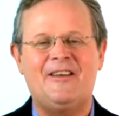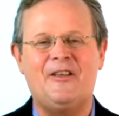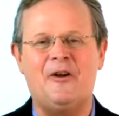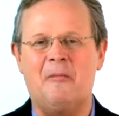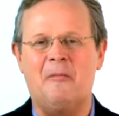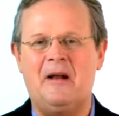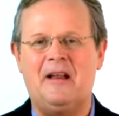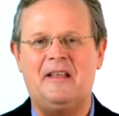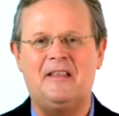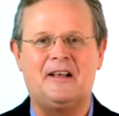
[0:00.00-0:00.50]
you
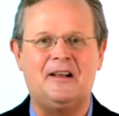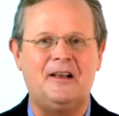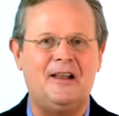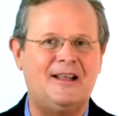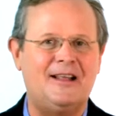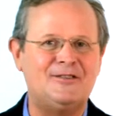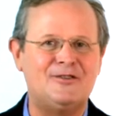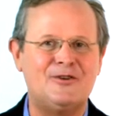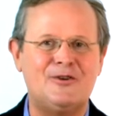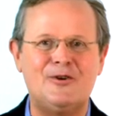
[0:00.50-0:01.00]
know, many of the
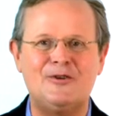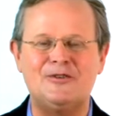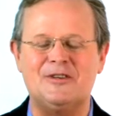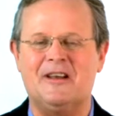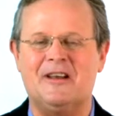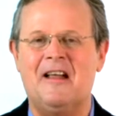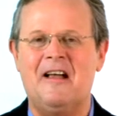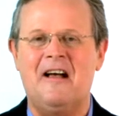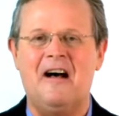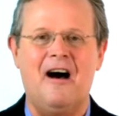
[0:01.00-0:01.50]
cleansers
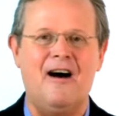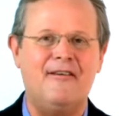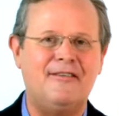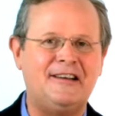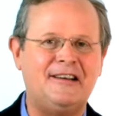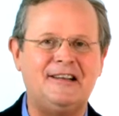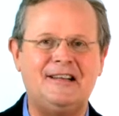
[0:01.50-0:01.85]
and oven